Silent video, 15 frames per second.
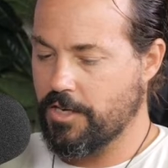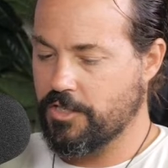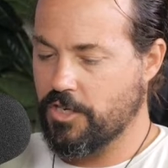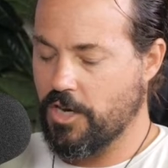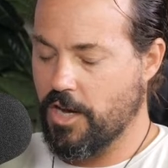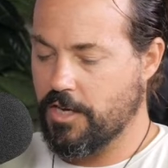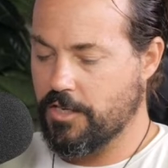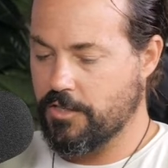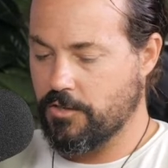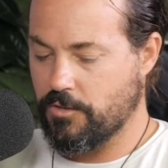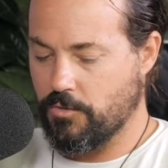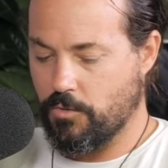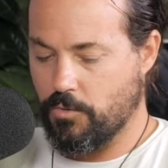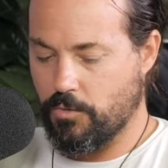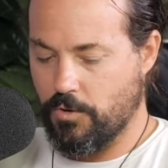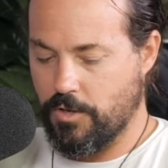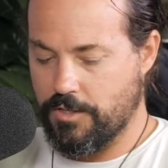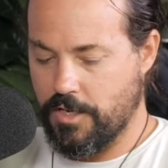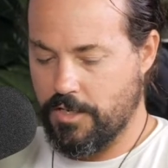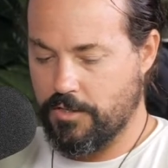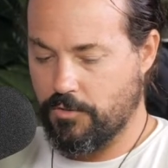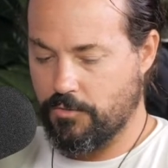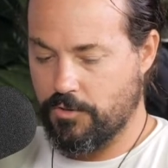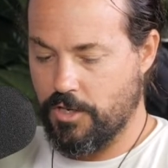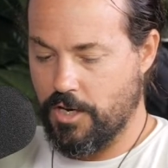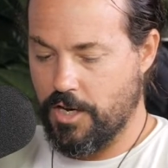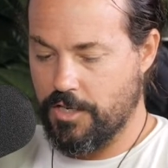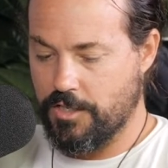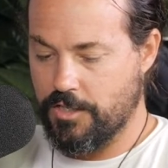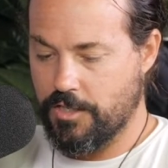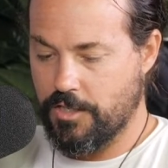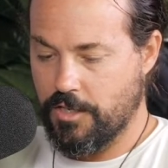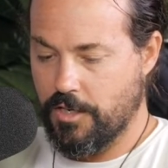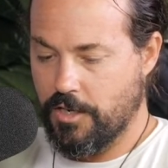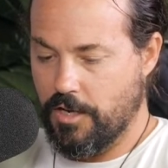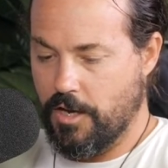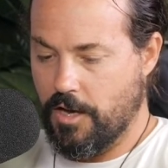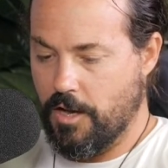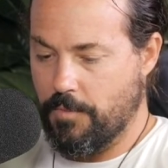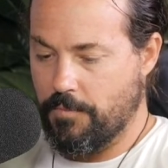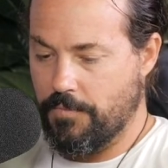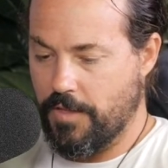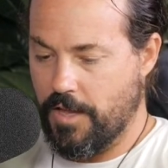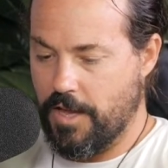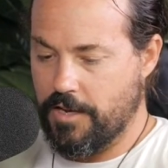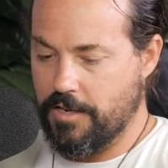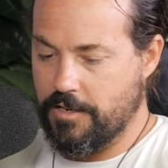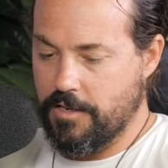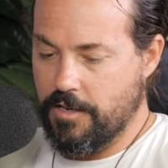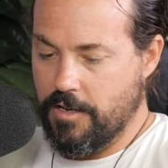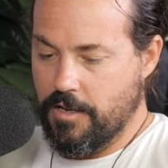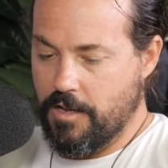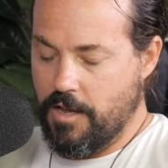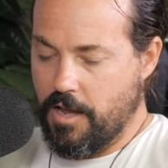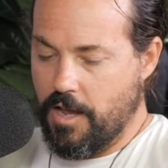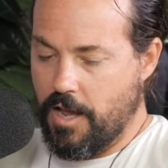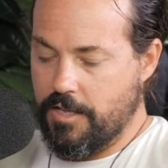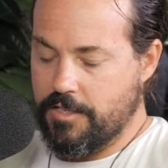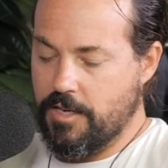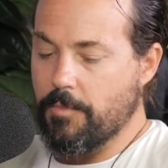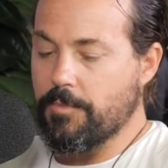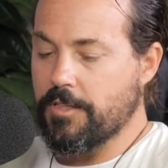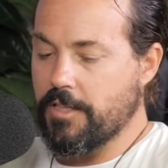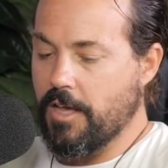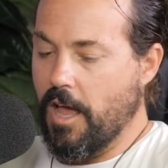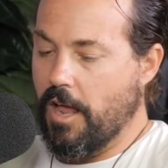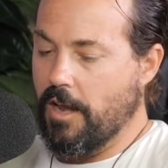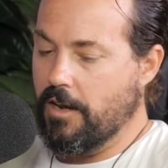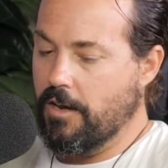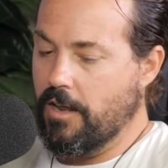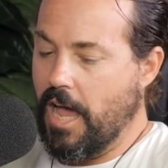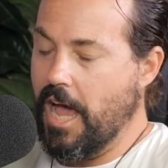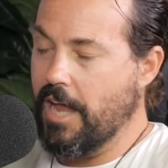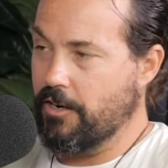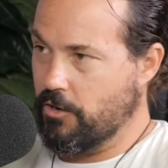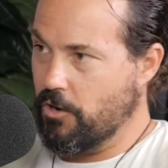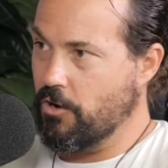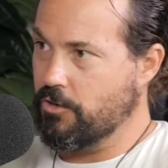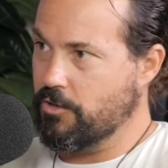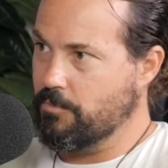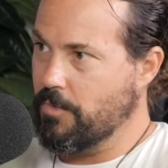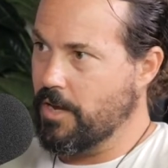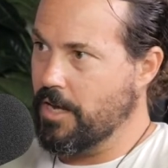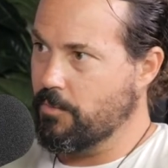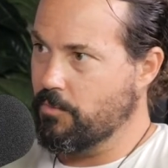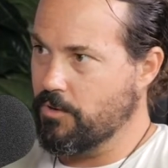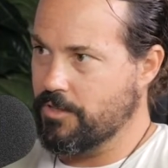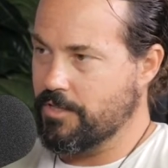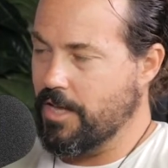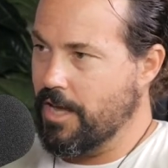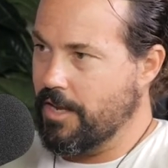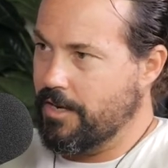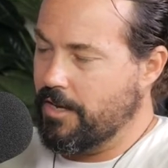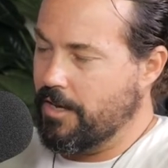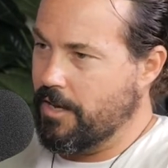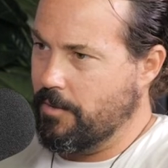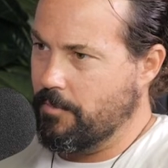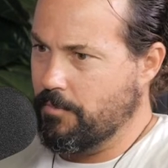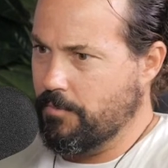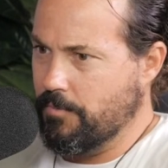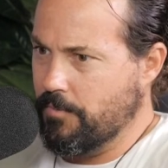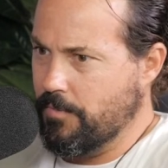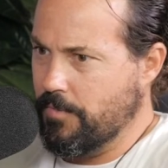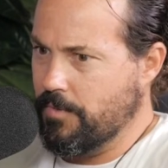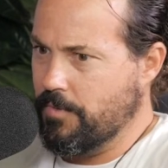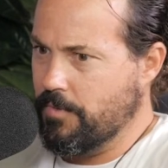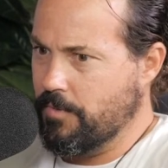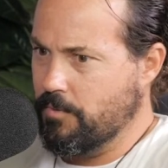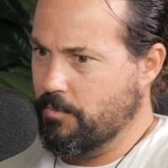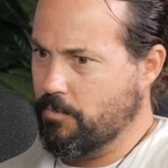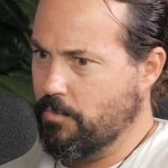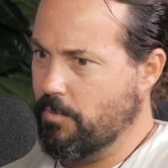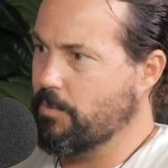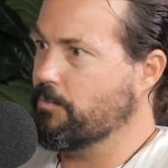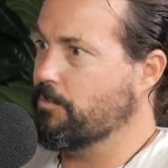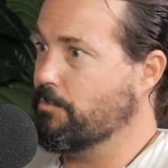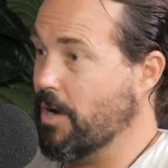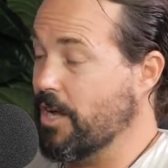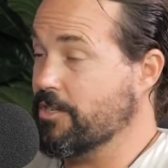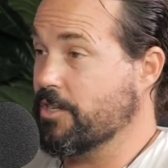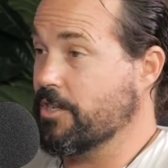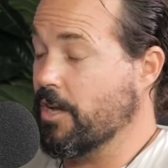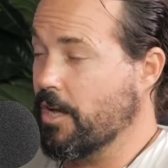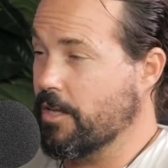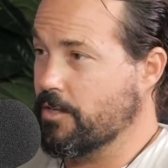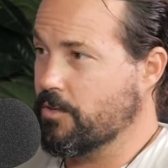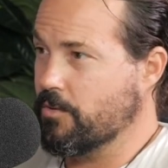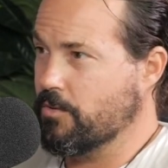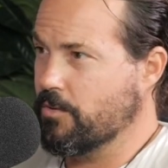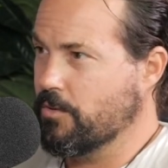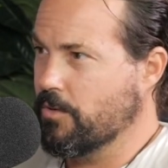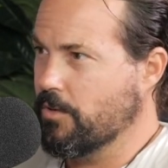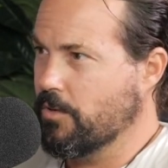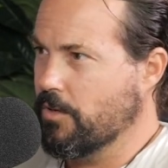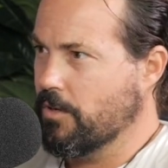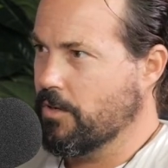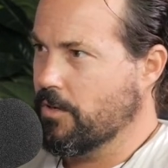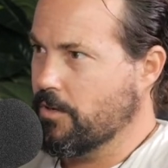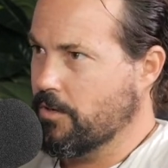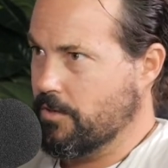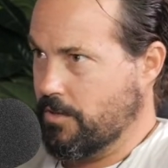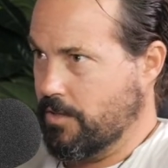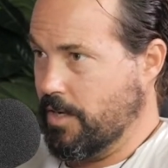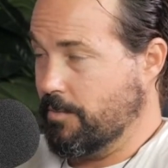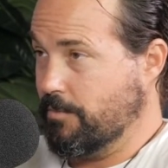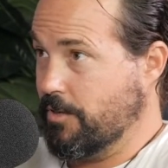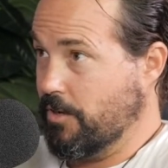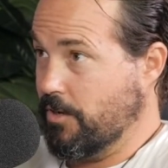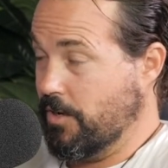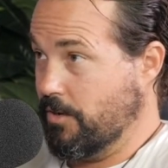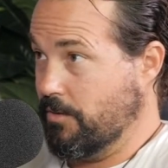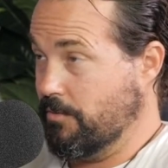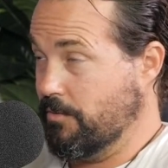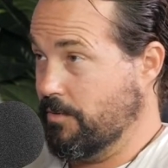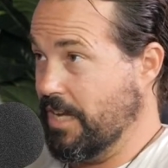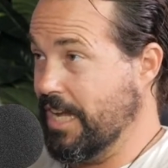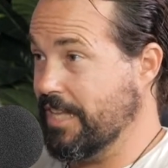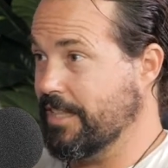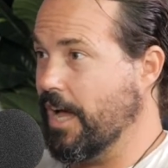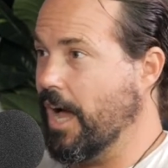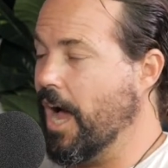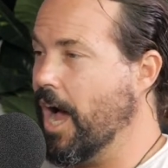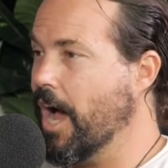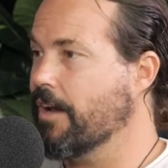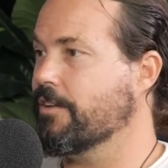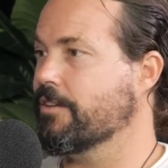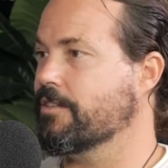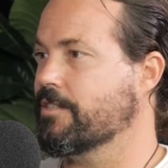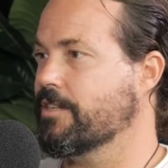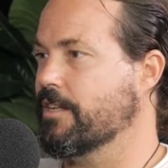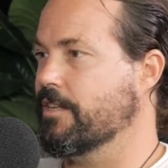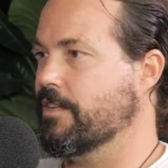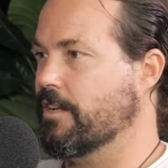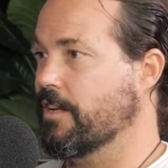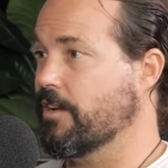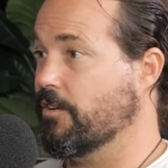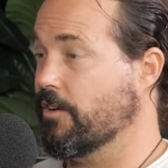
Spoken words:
change, organisational change, and something that had occurred to me was that budget cuts seem to hit the hardest in